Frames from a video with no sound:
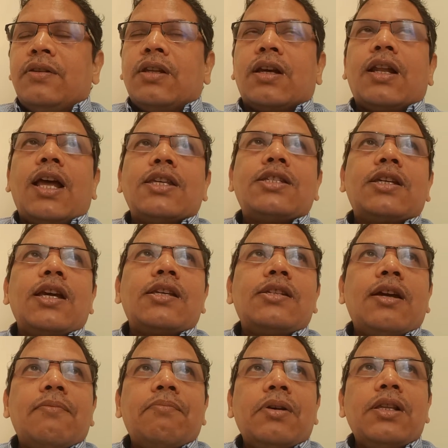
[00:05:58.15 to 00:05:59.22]
The classic
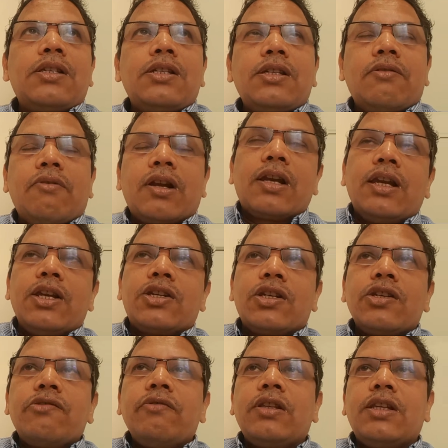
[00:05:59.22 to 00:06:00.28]
examples is our
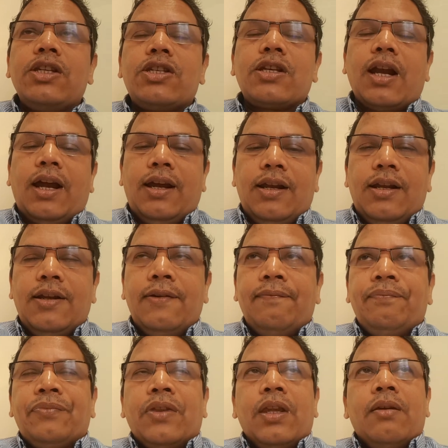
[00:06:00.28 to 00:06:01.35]
relations with Israel.
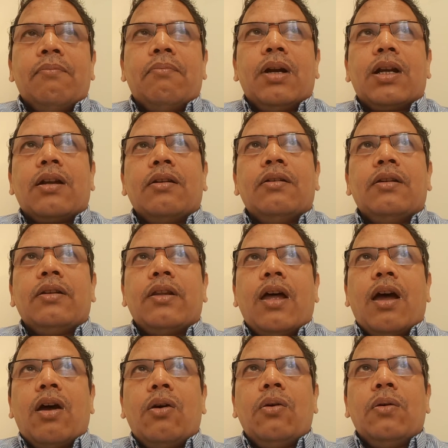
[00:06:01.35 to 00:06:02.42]
But
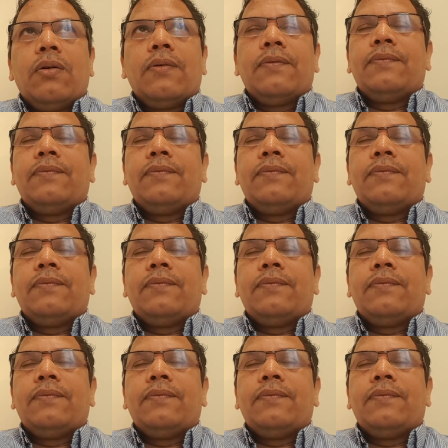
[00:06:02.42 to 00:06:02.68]
now